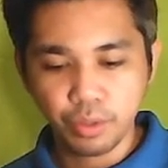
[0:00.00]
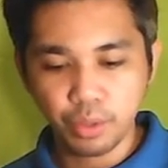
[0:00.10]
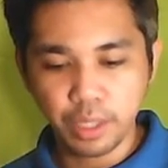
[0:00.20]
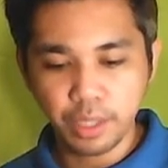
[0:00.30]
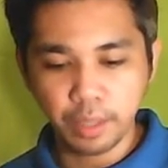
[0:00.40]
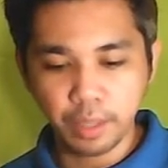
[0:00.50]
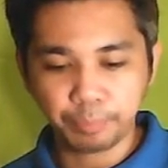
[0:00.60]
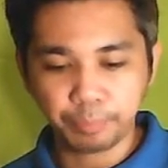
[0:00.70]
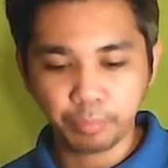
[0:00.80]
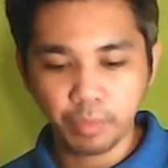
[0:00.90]
So listen,
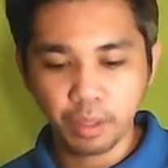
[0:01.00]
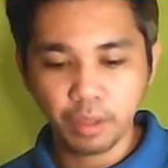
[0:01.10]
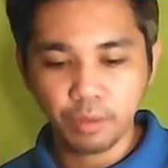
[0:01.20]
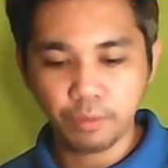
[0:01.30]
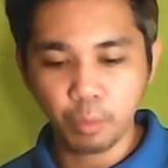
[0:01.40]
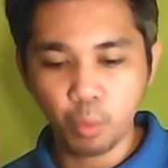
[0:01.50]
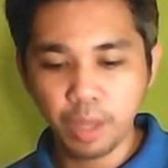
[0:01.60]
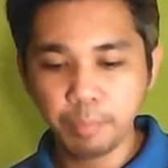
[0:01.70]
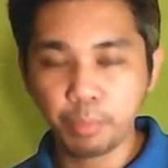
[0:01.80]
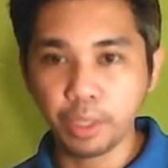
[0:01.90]
from
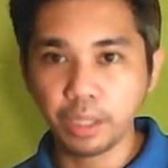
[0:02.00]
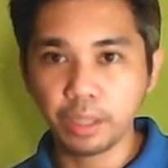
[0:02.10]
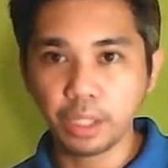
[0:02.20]
one point